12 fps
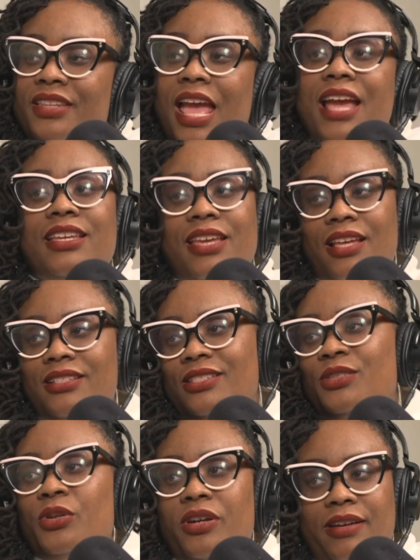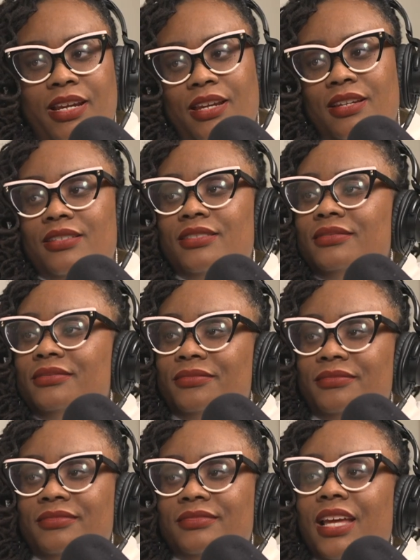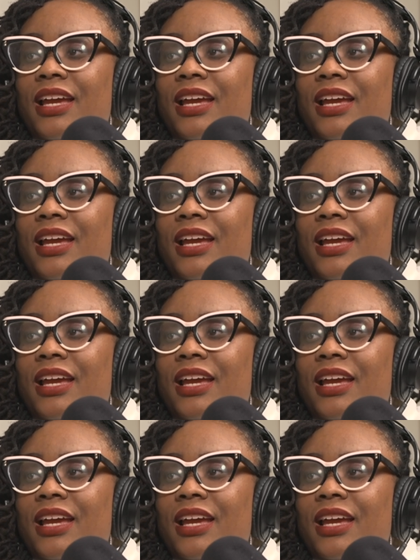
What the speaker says: That yes story. Yeah.